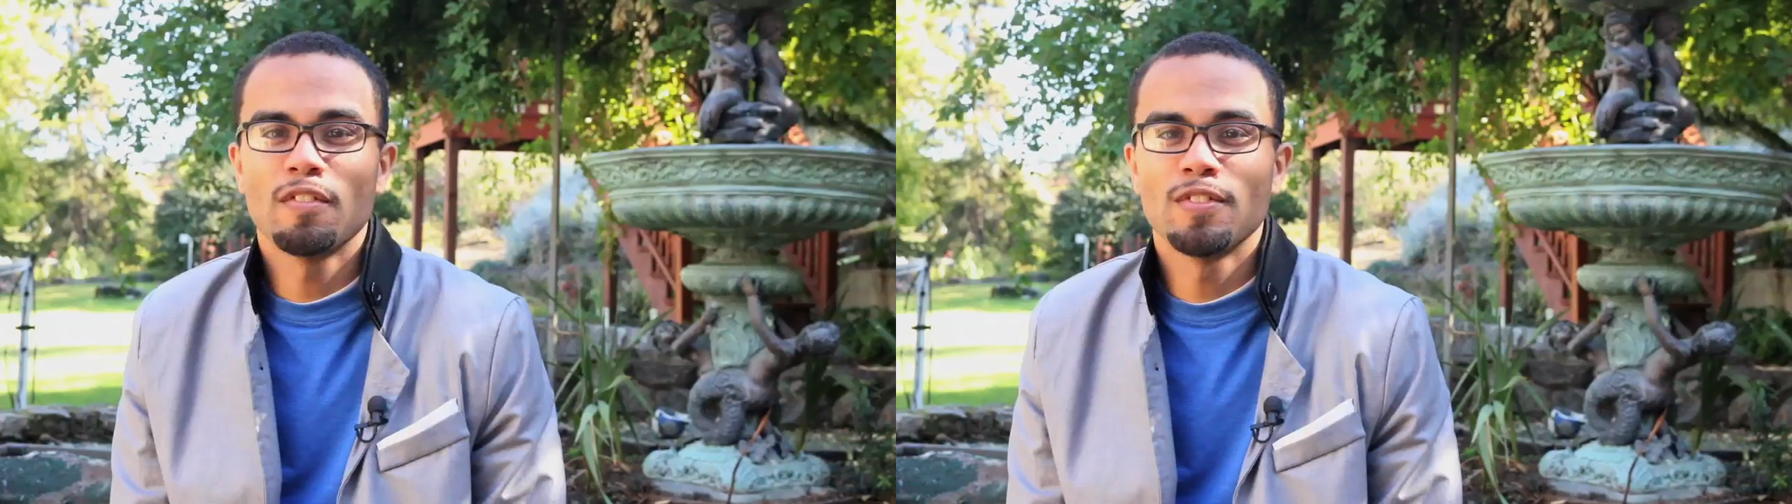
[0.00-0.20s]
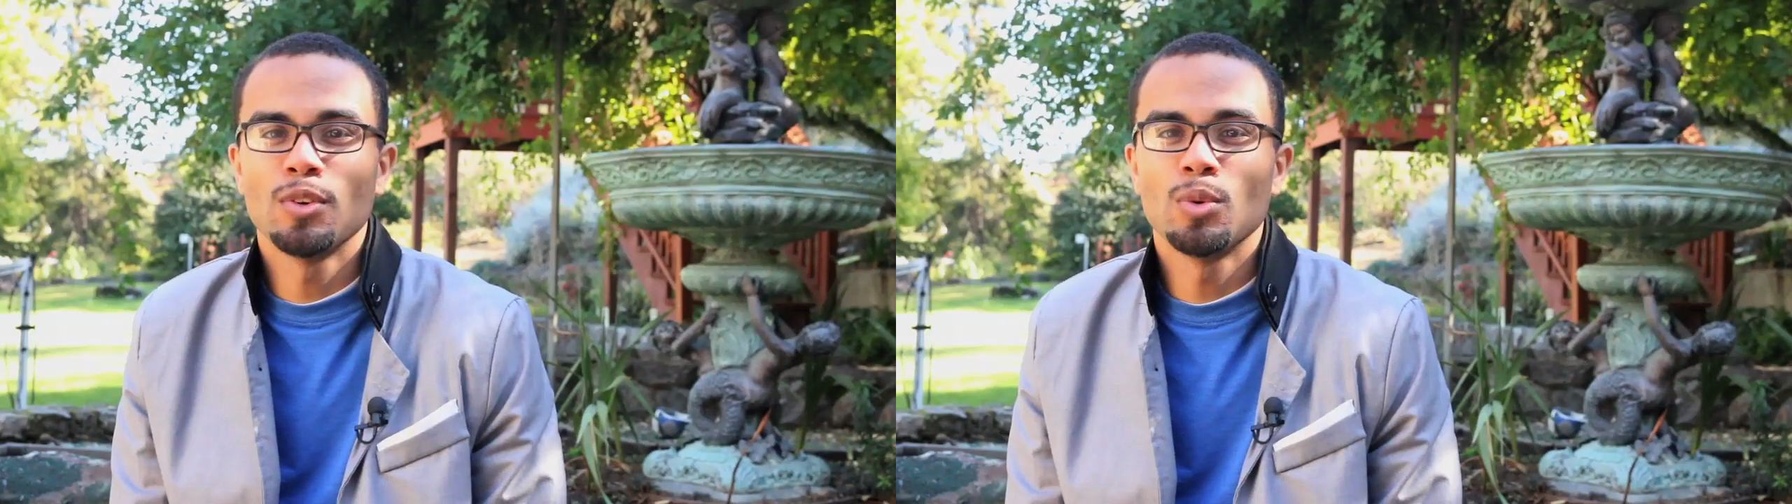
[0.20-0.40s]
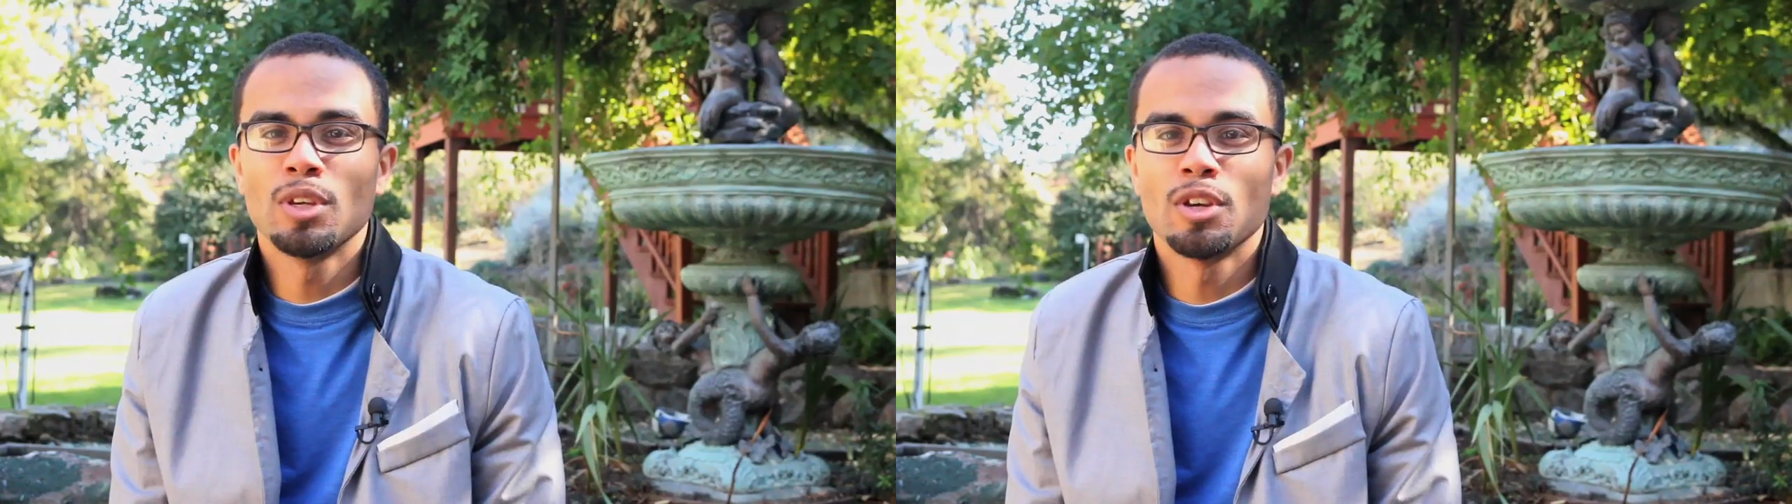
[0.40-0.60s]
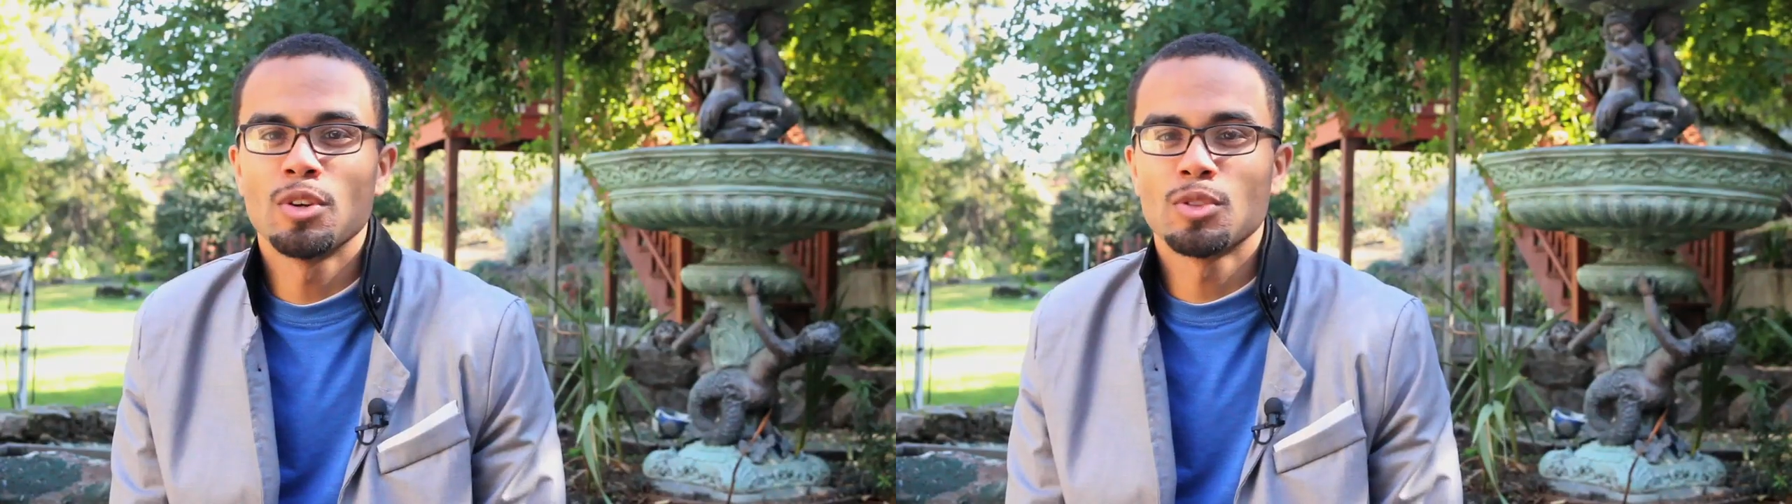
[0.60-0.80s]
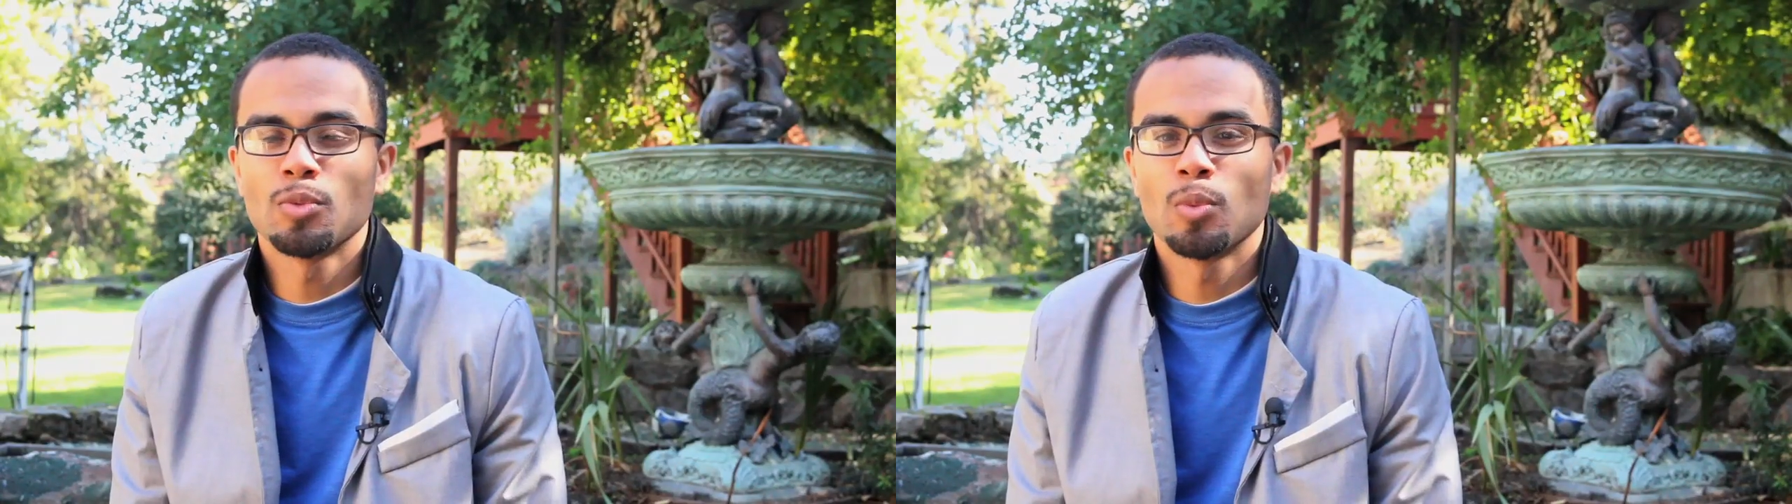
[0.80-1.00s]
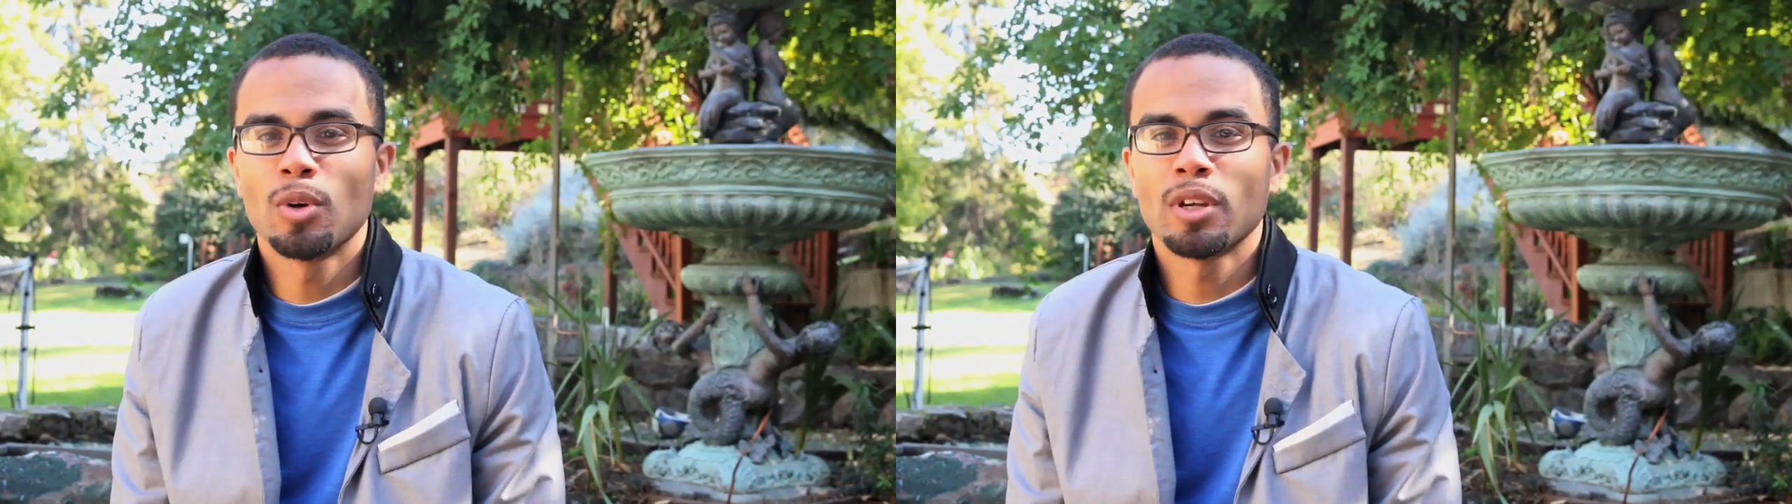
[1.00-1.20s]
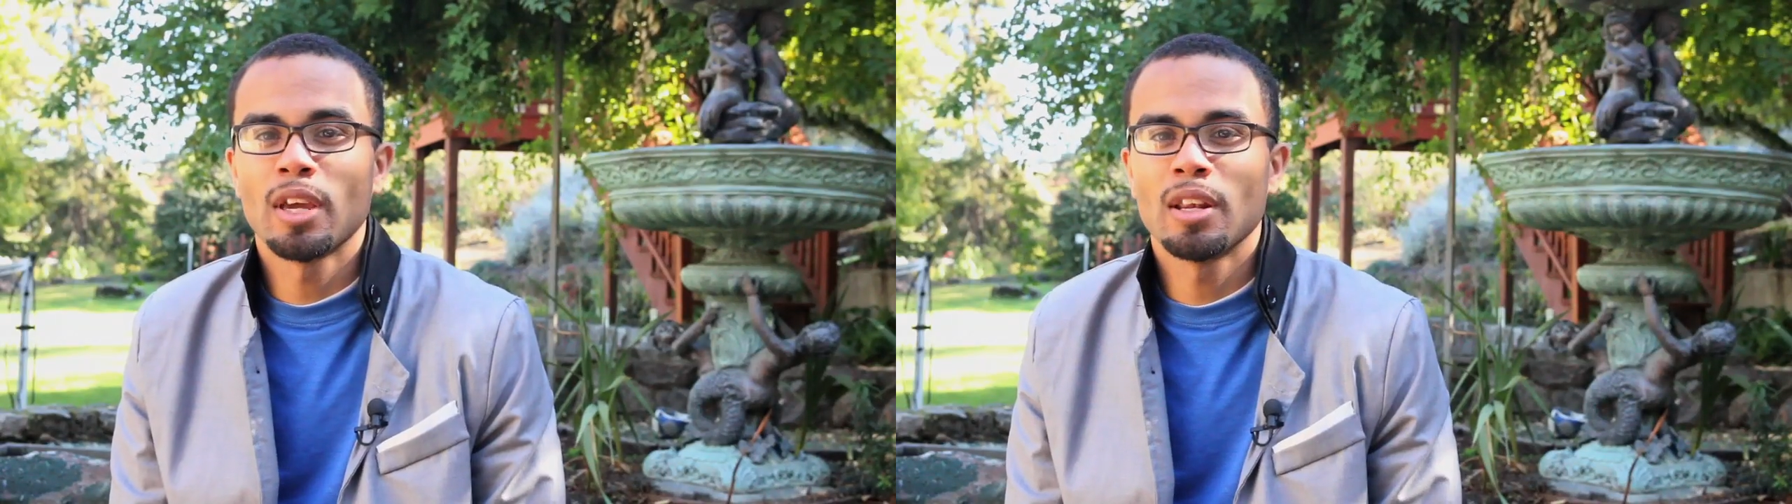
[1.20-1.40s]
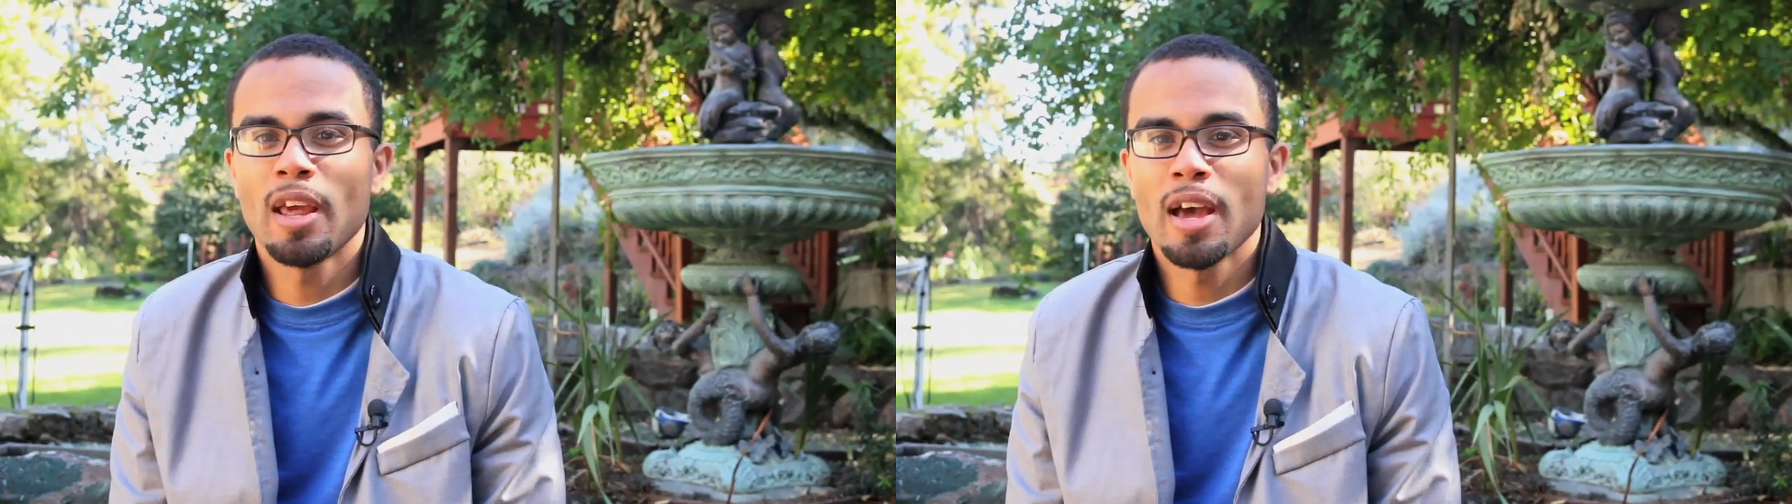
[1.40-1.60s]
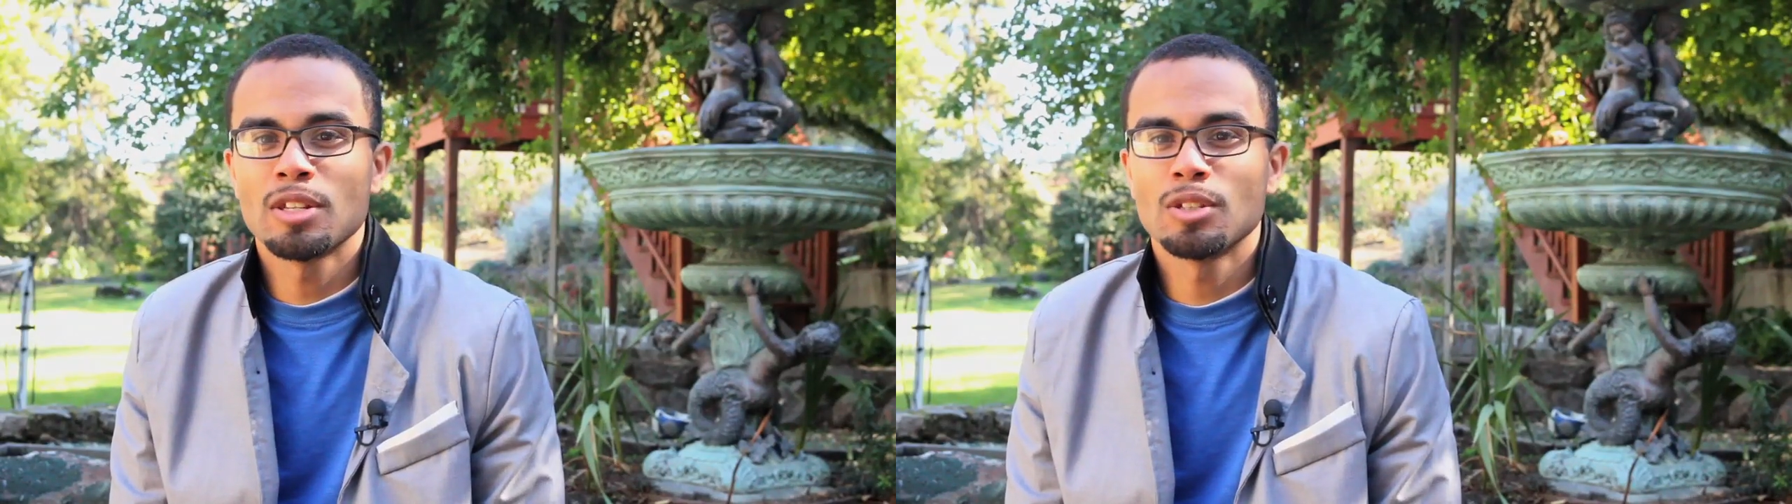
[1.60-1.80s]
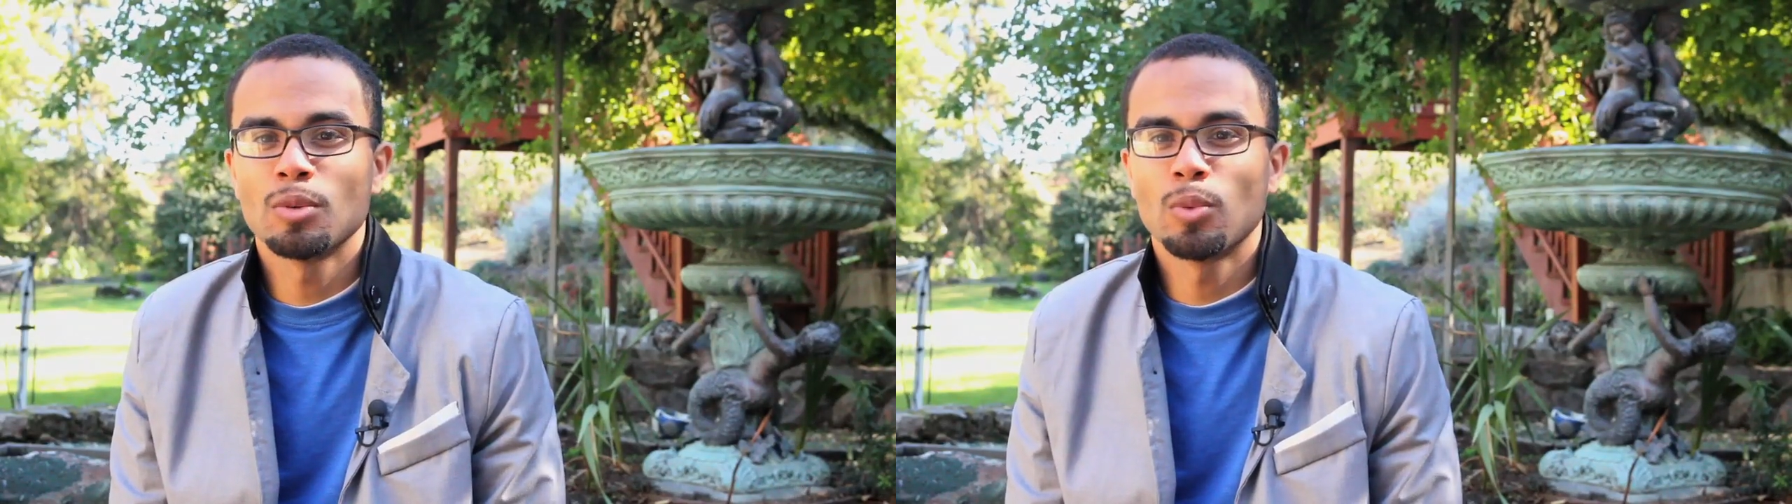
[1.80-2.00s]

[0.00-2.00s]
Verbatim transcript: A few years of work at NASA